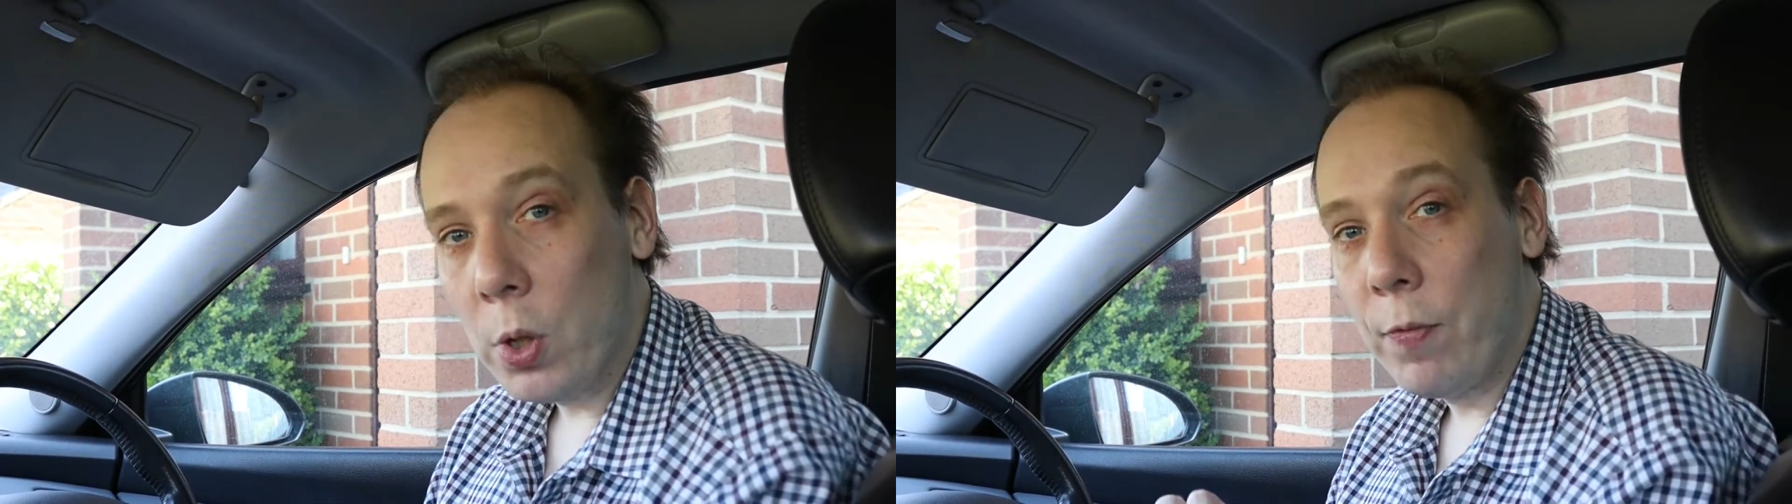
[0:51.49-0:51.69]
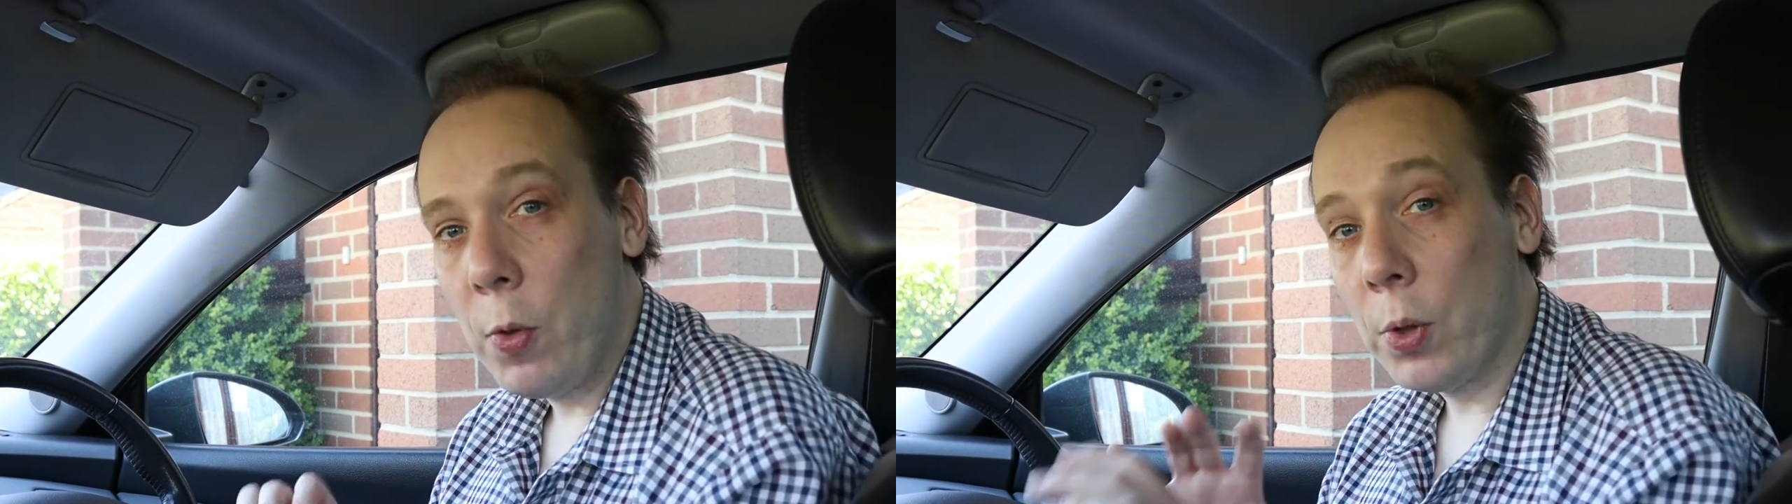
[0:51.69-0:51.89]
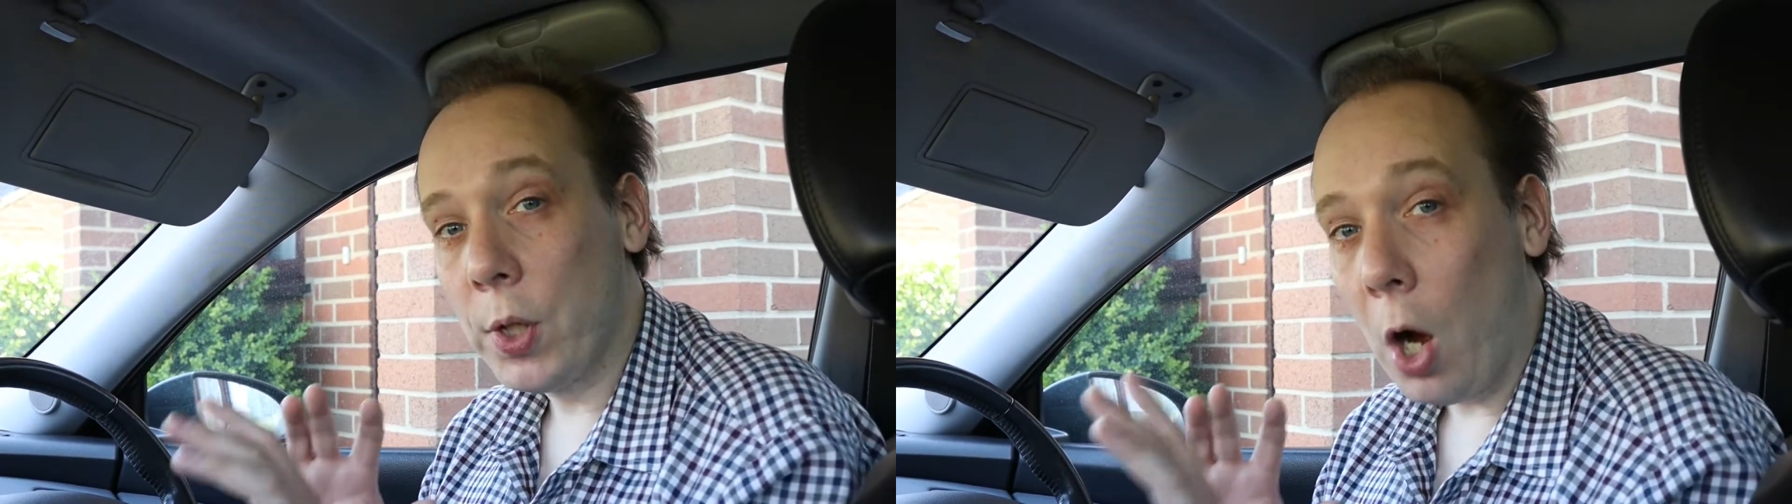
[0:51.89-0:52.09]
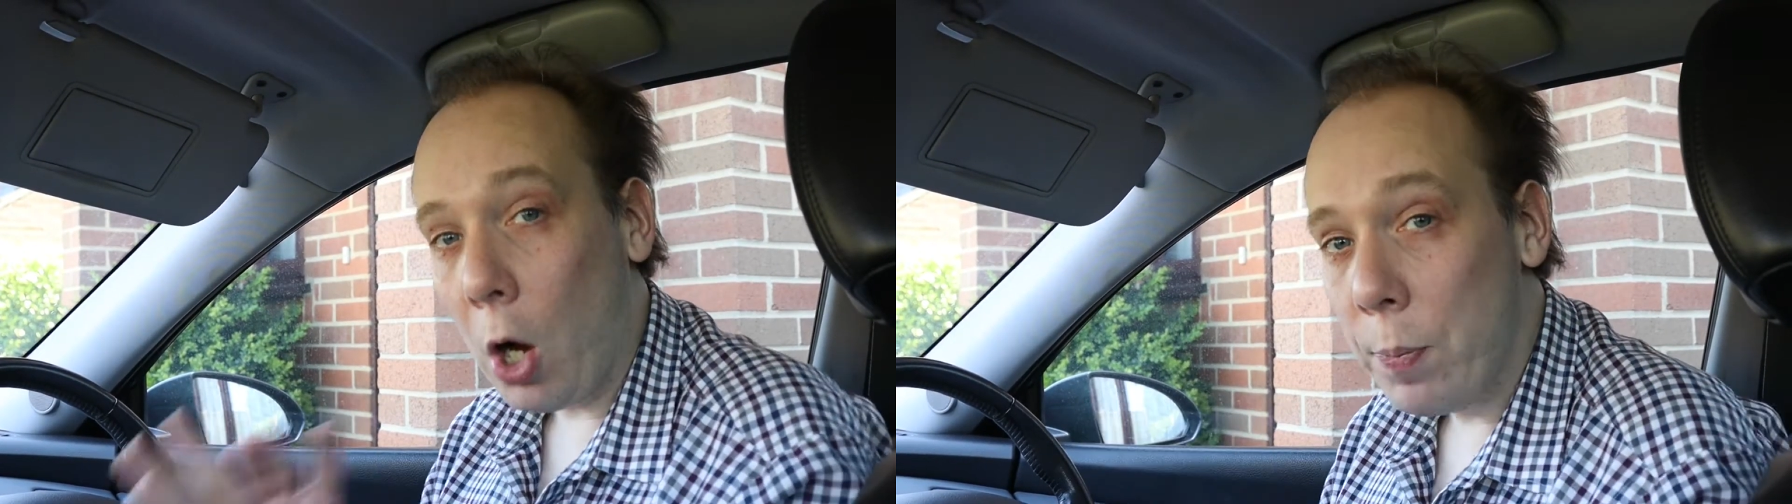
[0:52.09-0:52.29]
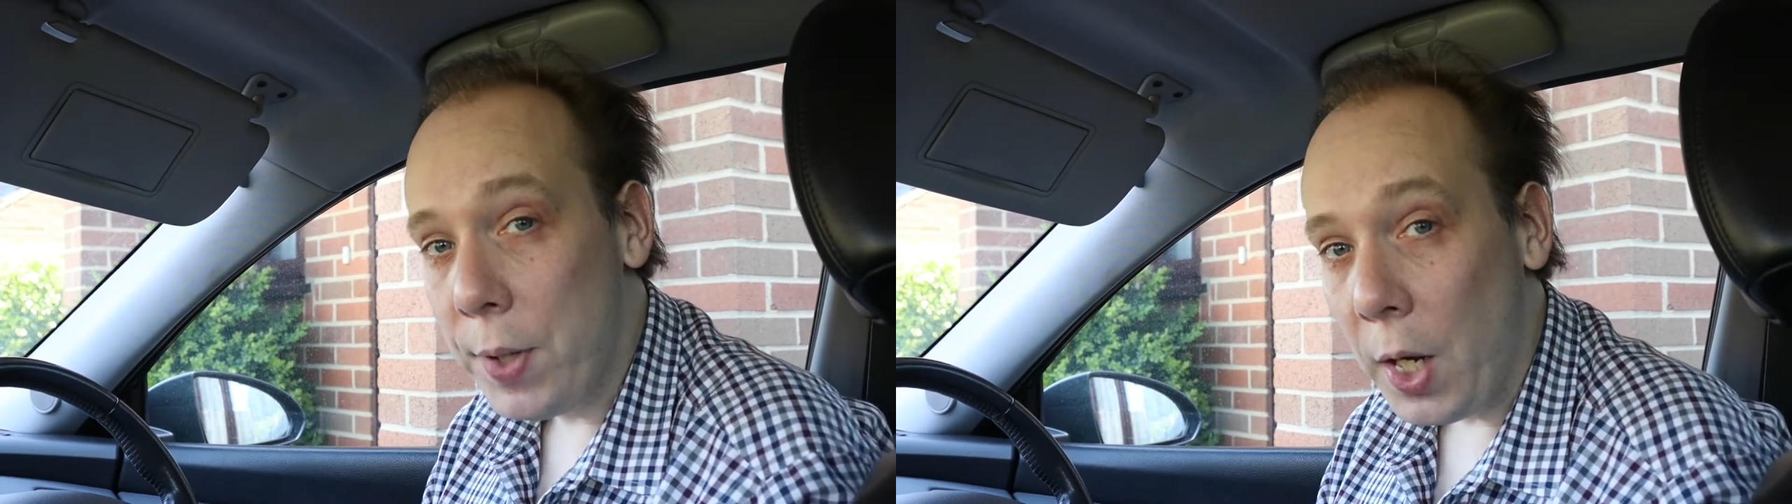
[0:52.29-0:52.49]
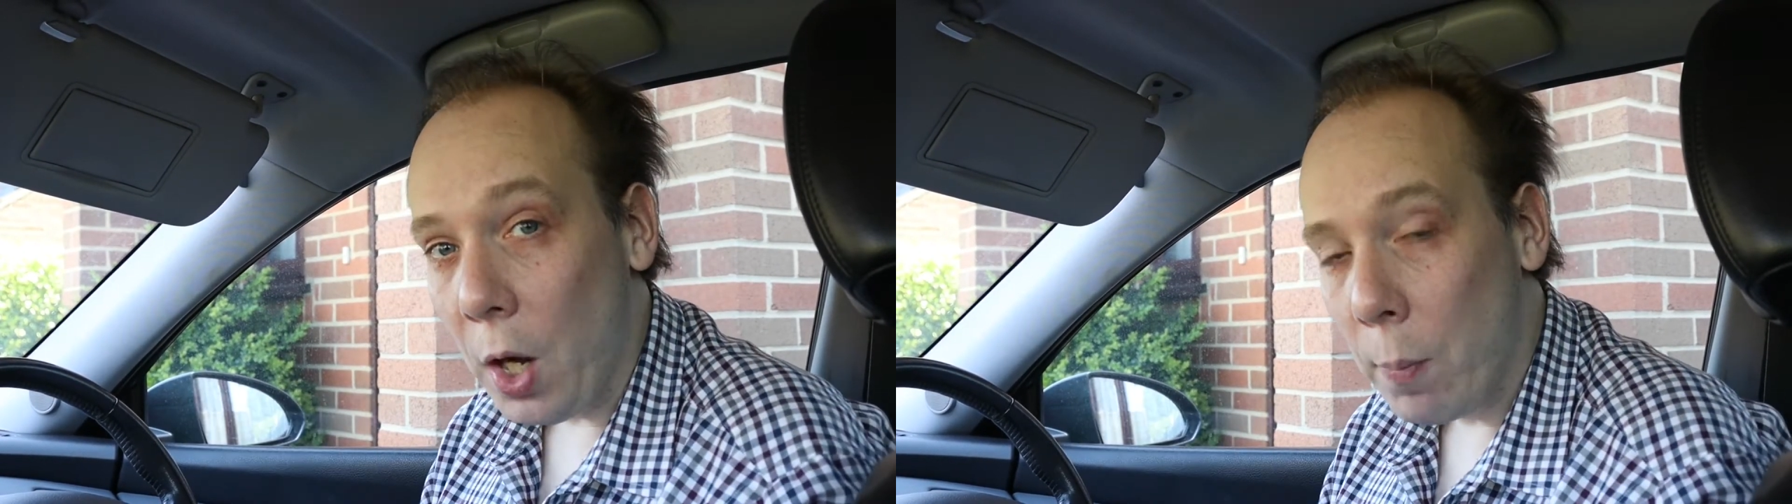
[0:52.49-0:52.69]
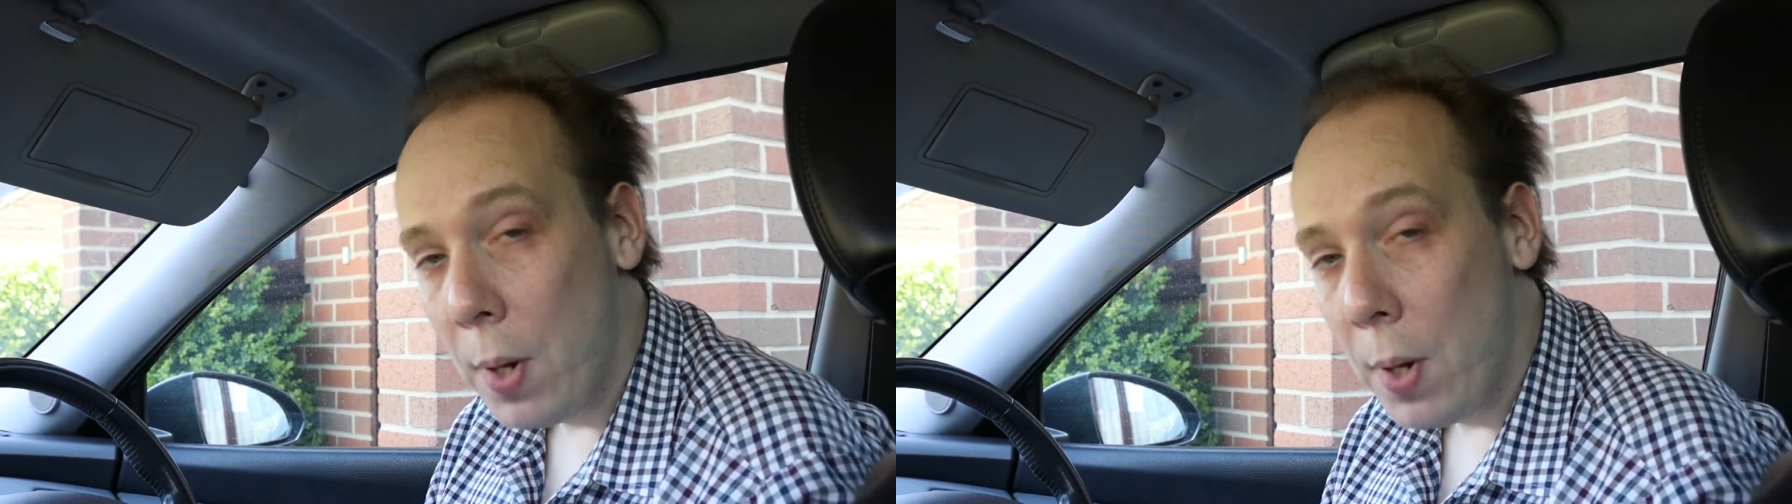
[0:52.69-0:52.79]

if you want to arm the alarm